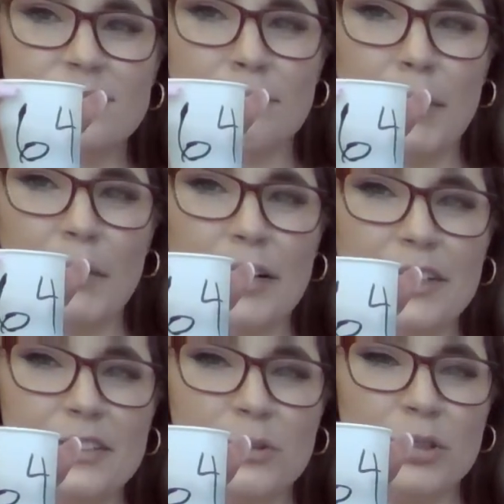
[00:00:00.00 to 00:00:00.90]
My
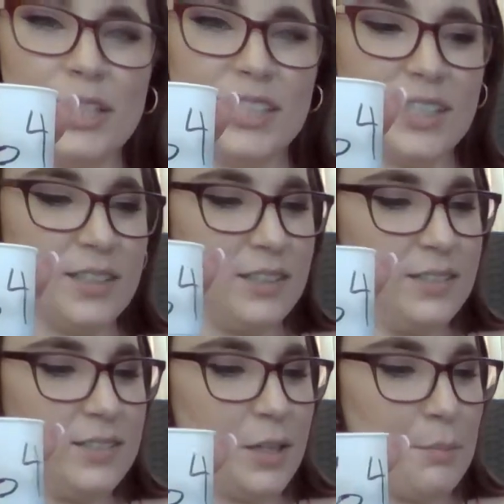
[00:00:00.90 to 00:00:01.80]
writing's really good
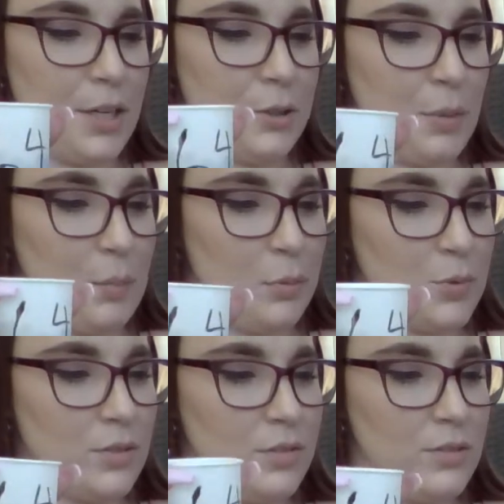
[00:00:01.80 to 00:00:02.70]
compared to my
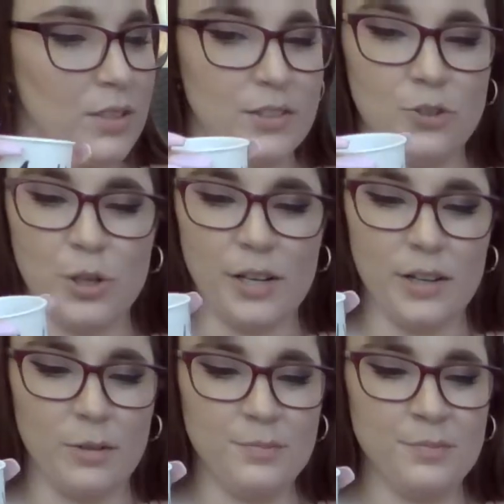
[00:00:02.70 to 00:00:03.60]
mom's, as you can
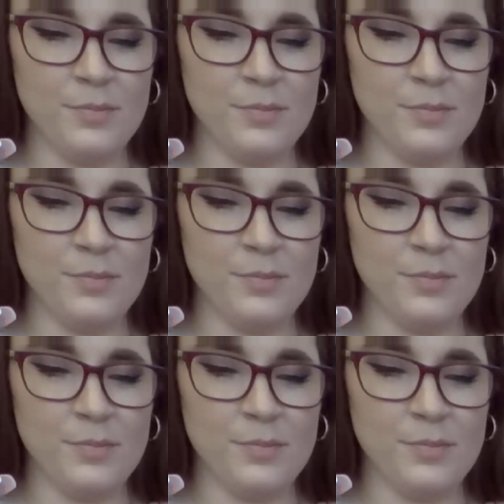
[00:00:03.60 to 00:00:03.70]
tell.